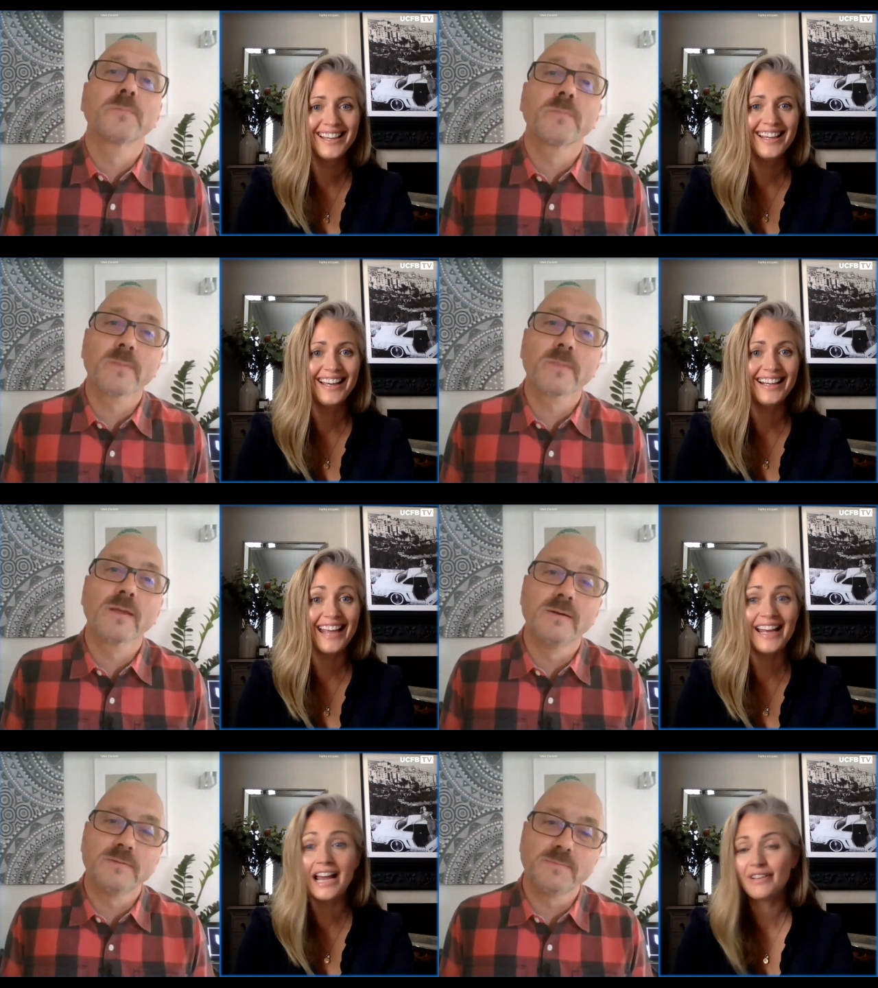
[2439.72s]
Speaker 1: Again,
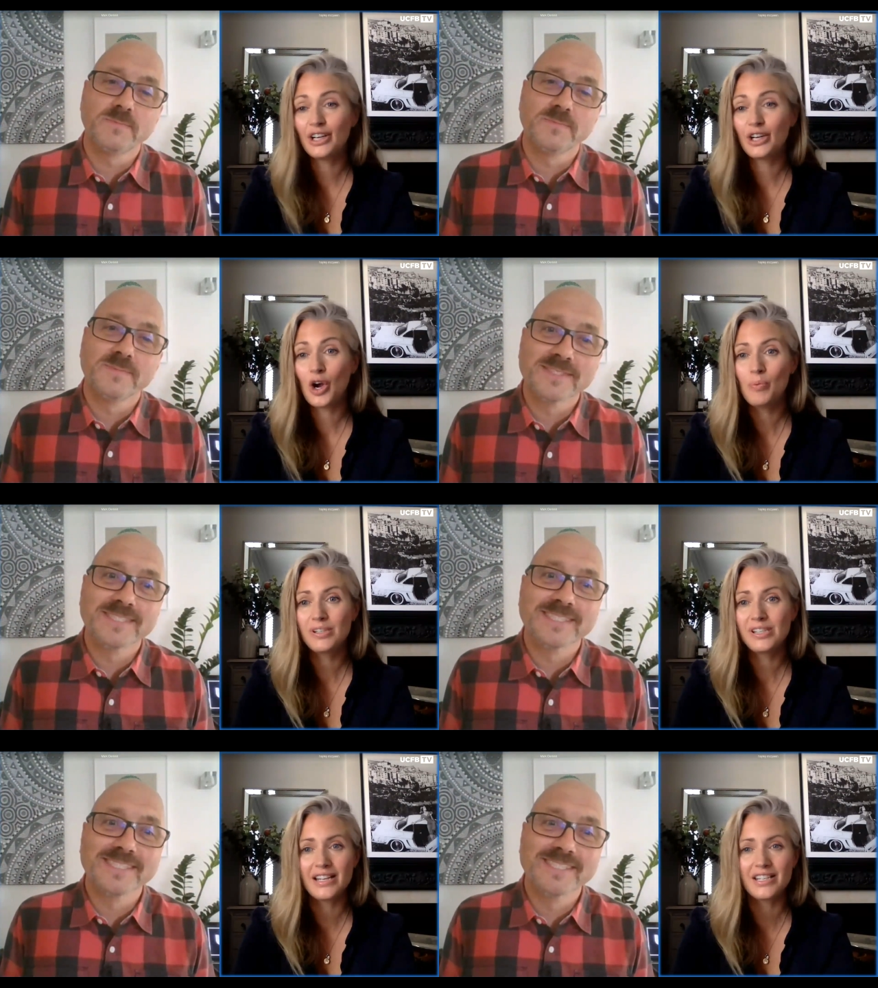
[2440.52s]
having a
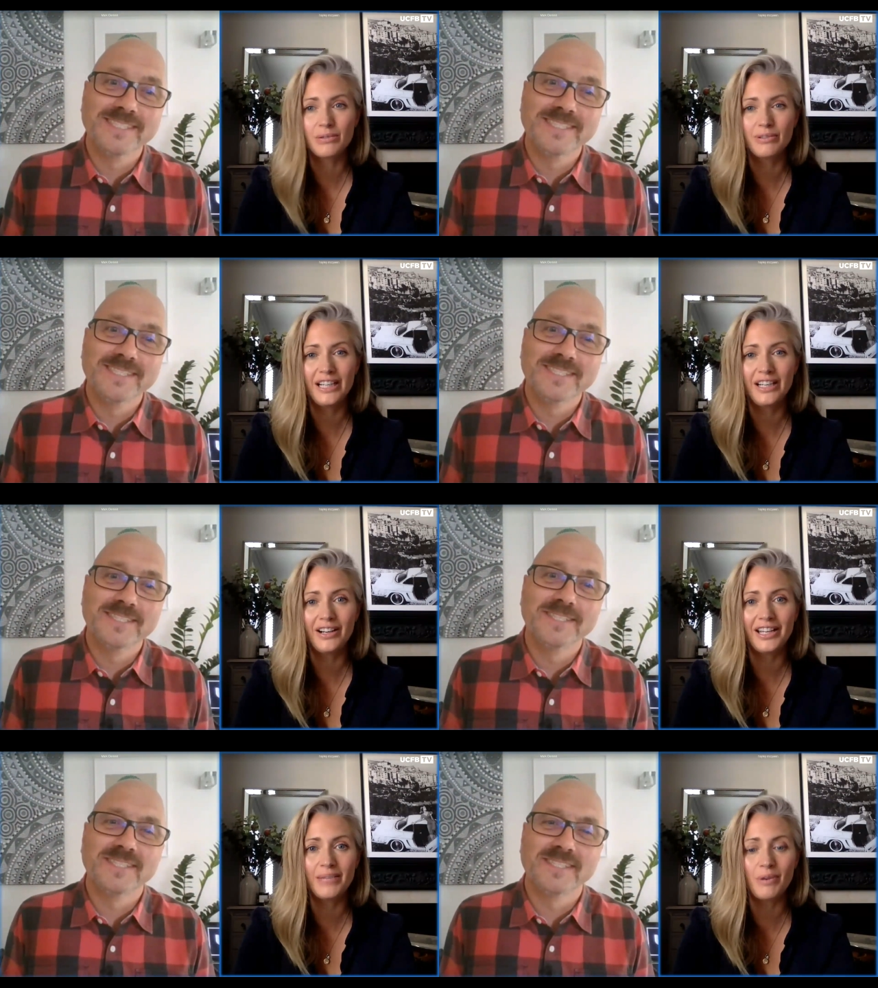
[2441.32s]
co-presenter, we're really lucky
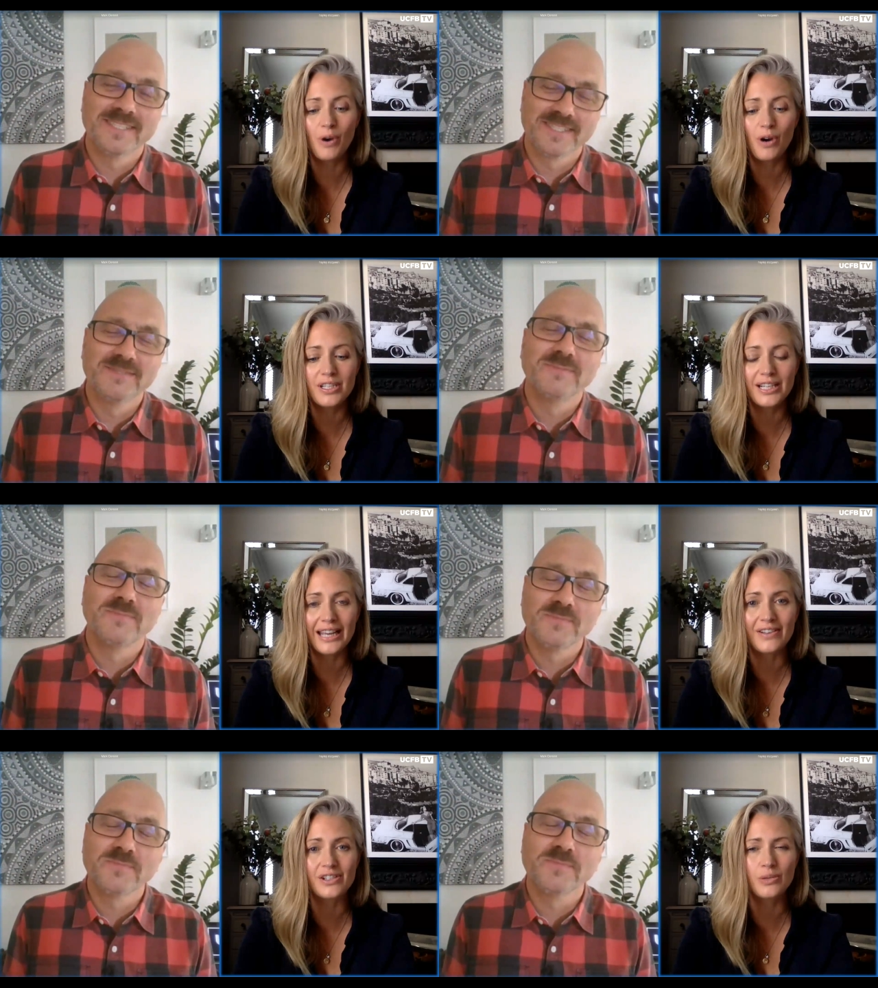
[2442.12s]
that we work together.
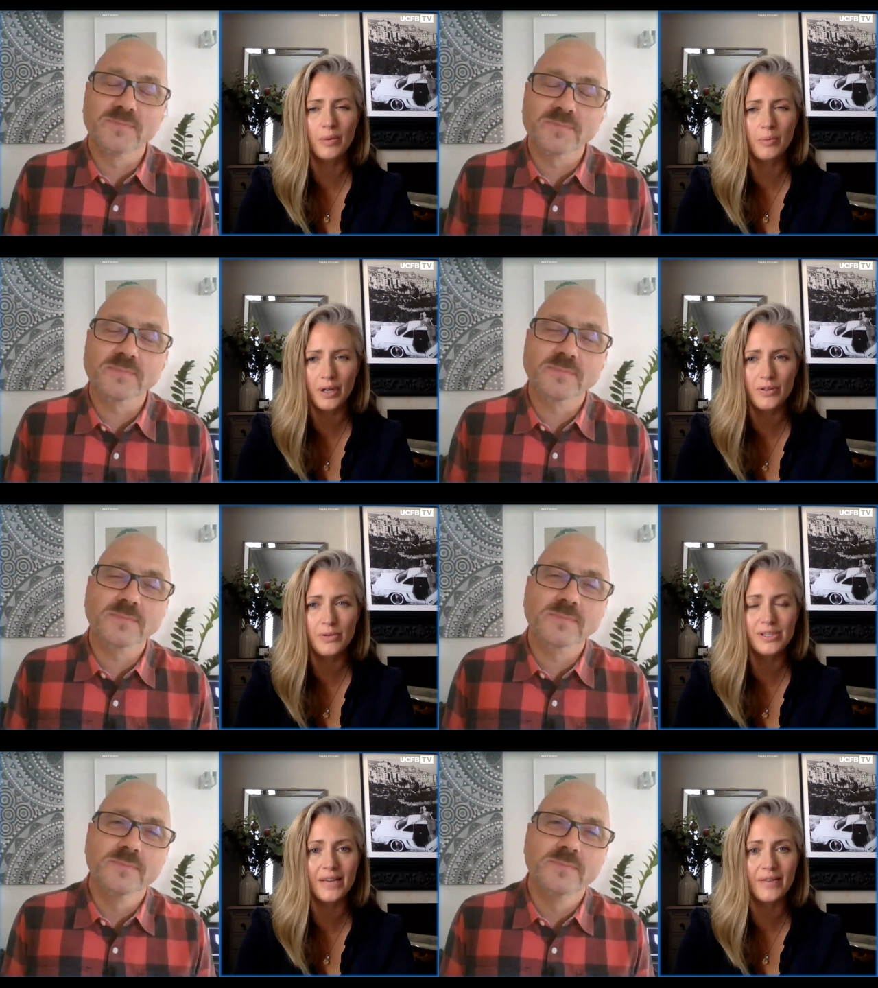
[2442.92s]
So when one of you is
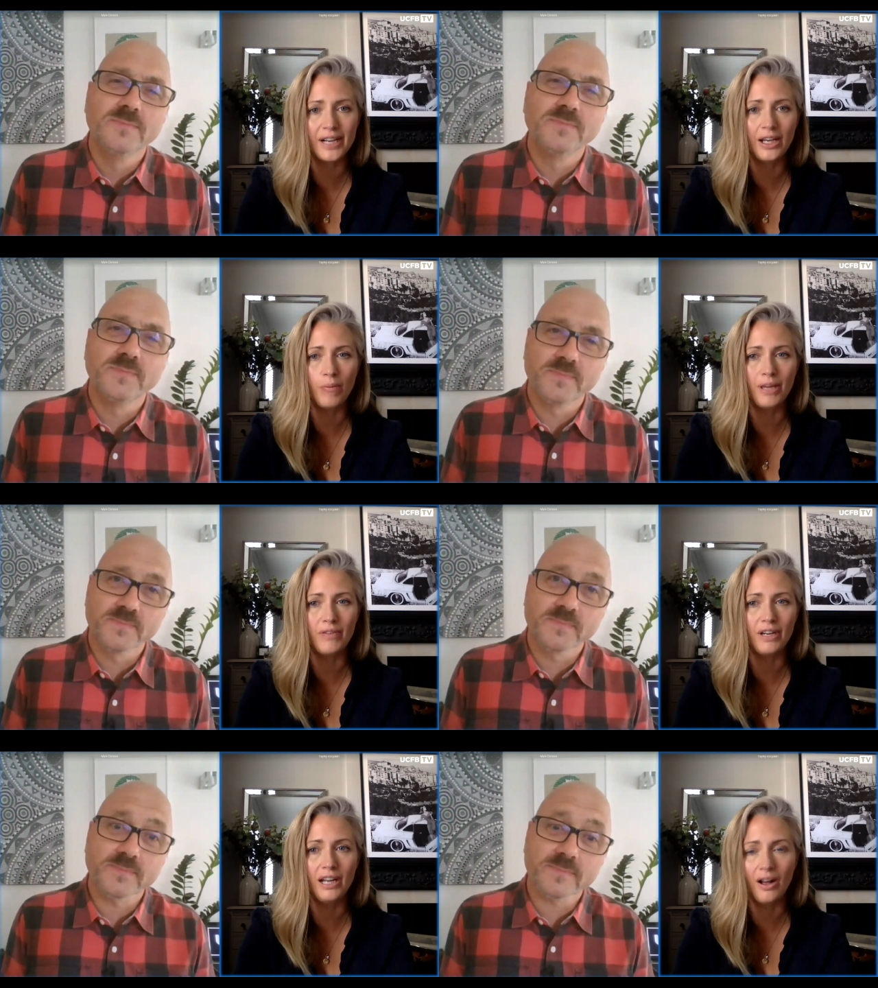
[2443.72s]
having a little bit of a
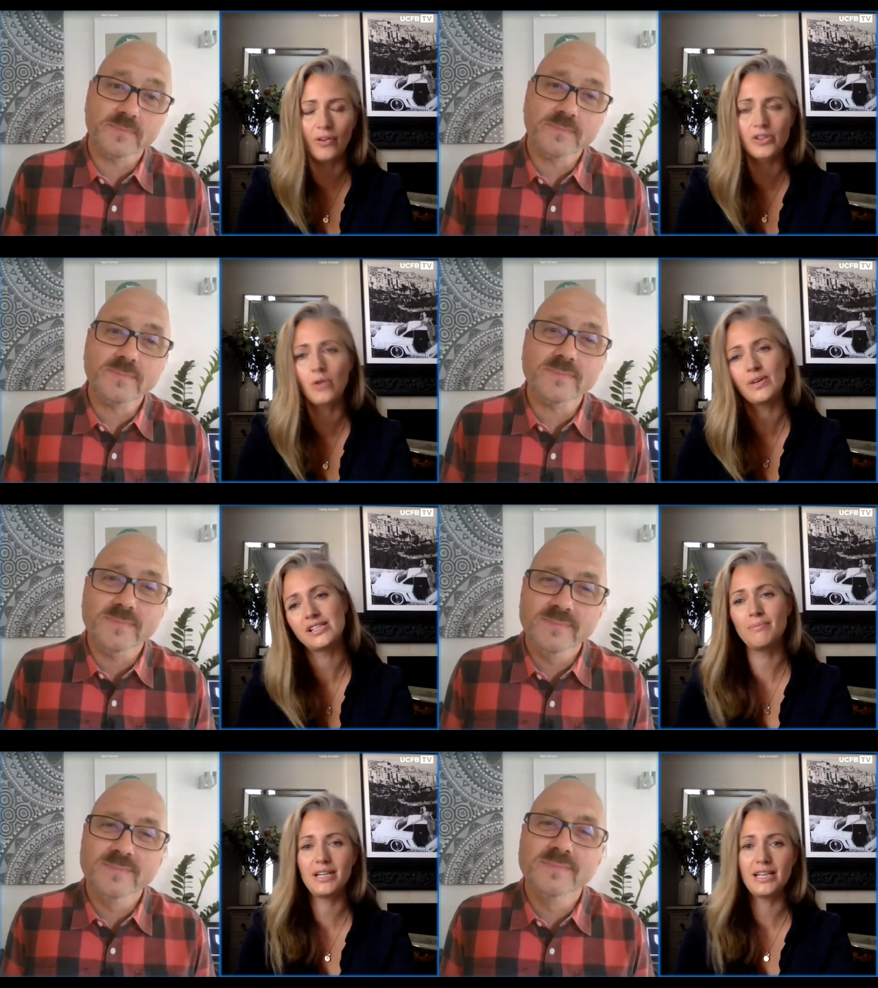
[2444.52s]
lull, there's always
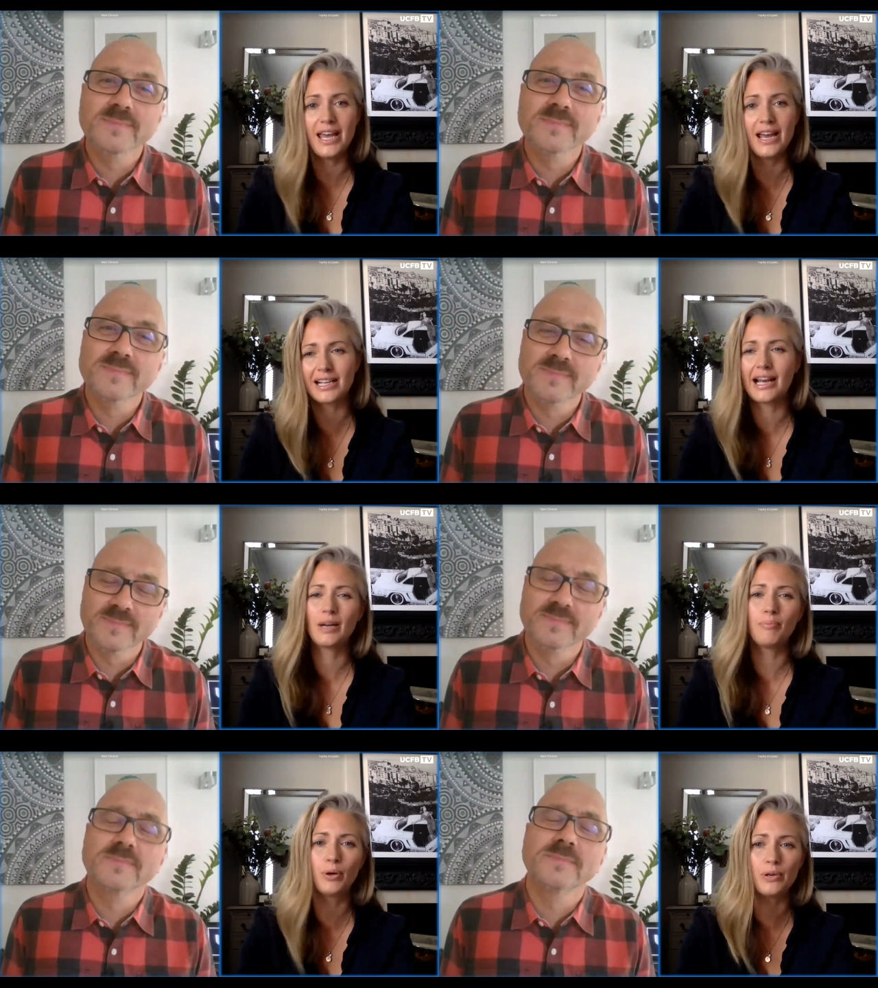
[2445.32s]
somebody there to kind of
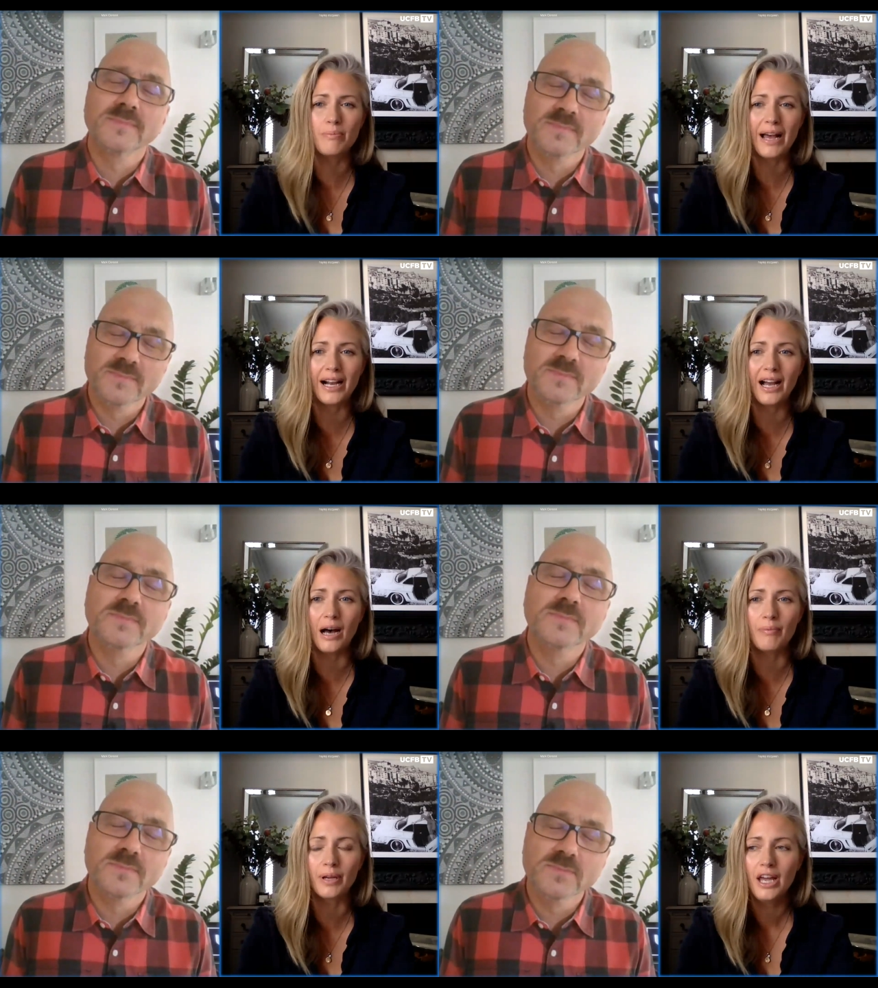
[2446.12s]
pull you back up.
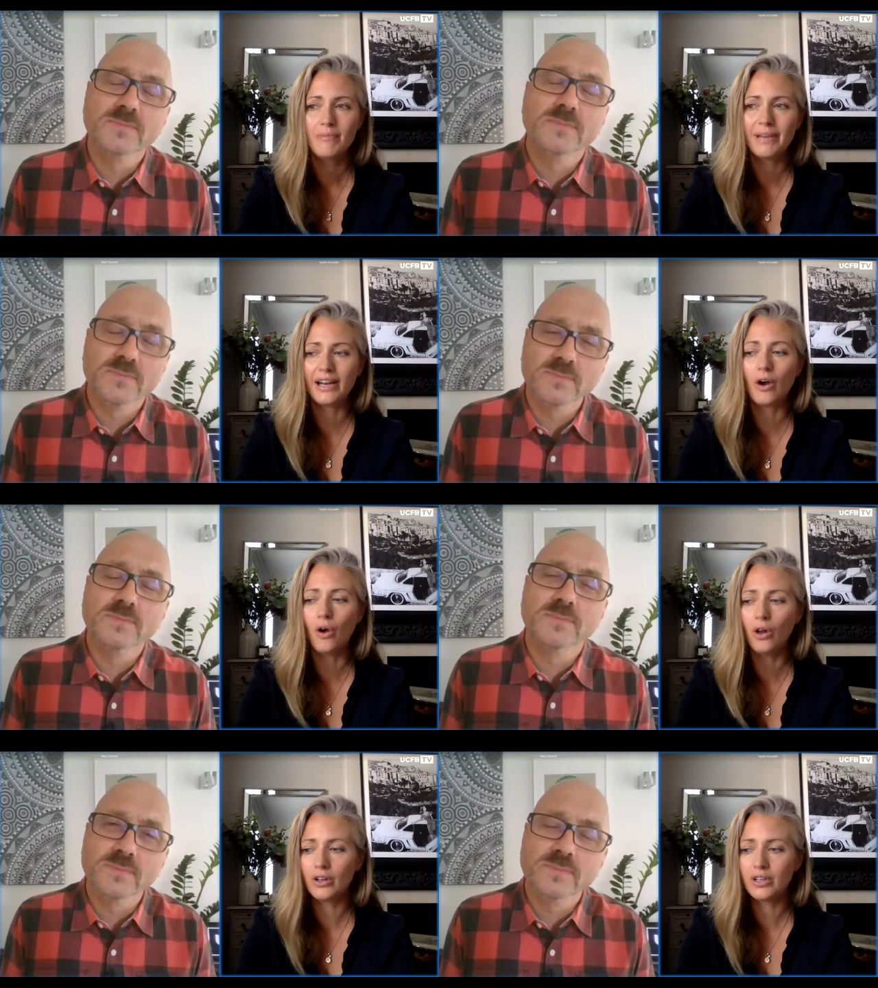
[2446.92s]
But in all
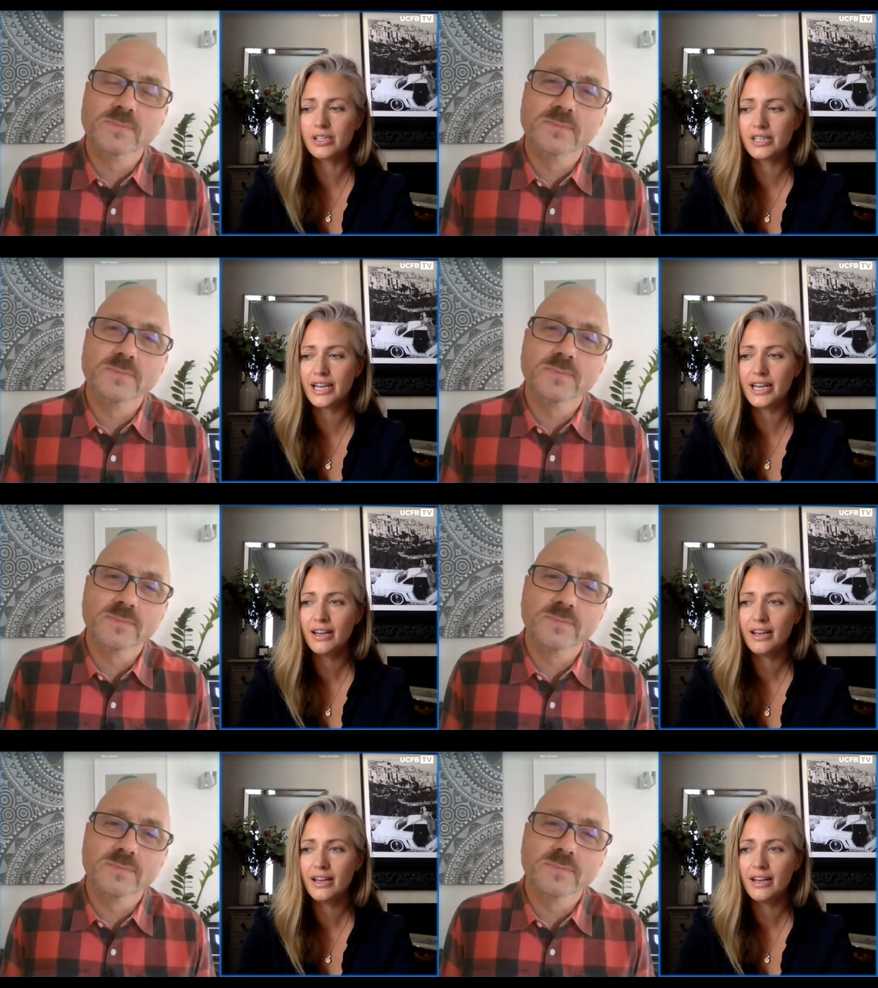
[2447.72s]
honesty,